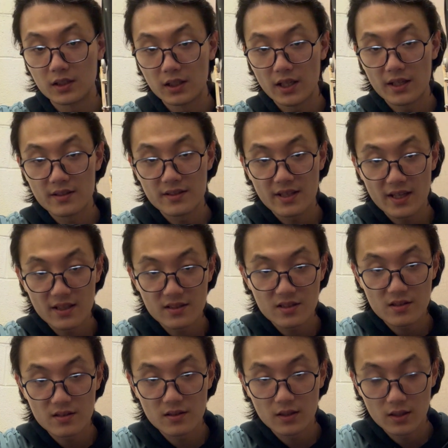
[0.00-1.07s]
And then
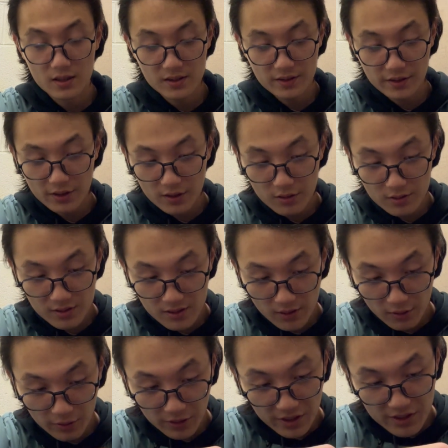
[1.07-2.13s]
still slowly,